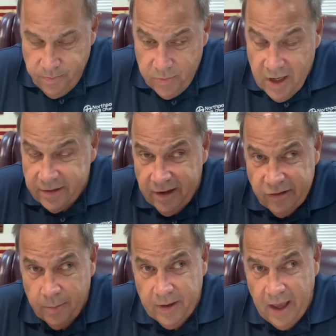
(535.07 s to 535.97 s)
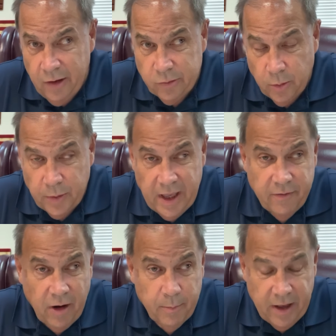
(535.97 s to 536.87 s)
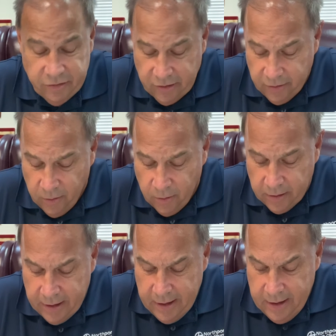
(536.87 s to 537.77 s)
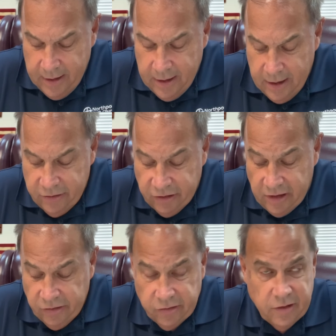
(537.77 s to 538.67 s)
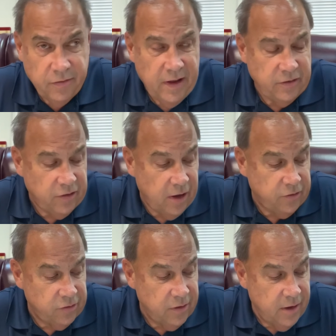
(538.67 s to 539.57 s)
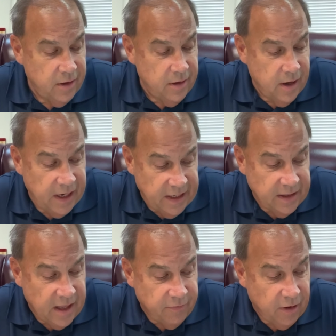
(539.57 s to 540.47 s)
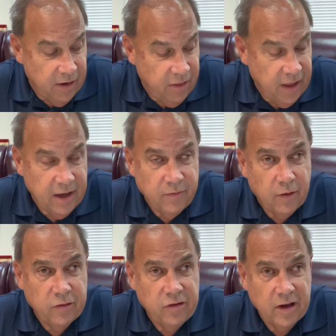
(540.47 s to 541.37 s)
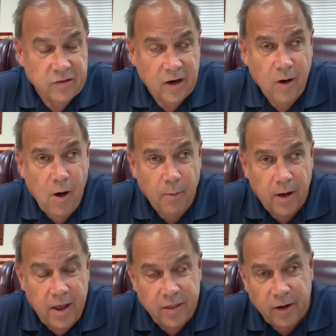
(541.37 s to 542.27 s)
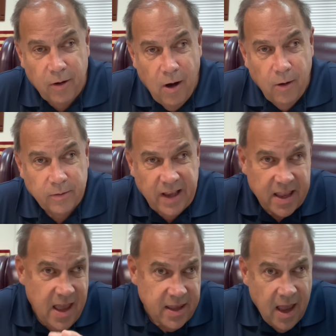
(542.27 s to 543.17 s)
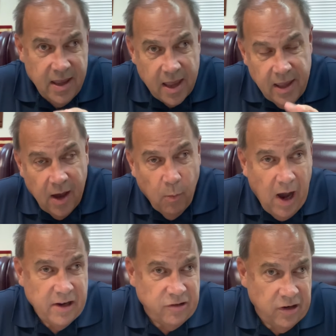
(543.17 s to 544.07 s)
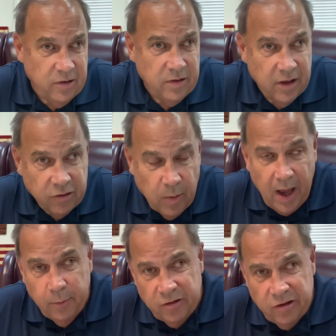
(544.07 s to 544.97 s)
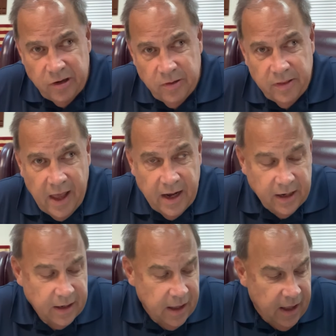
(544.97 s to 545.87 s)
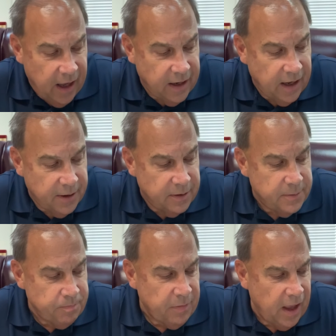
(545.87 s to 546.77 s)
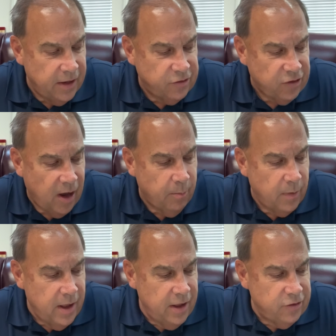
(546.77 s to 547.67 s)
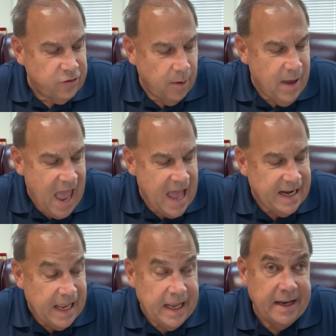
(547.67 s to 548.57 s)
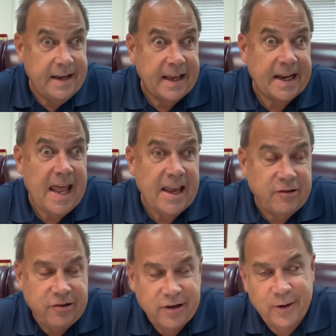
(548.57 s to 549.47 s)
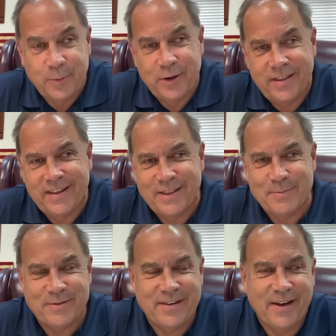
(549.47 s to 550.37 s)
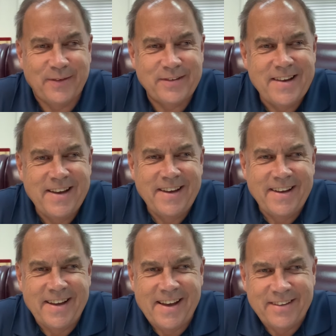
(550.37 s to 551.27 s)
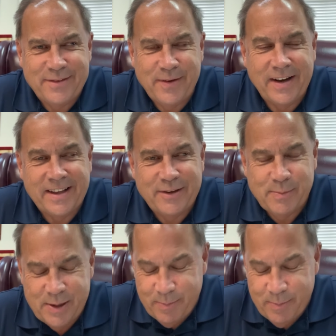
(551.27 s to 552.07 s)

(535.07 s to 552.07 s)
I'll tell you something else. When we give our best to the Lord, Jesus defends us. He did that very thing in verse 6. They're all yang yang yang yang yang. Why'd she do this? would she do that? And some had indignation within themselves. That's funny to me.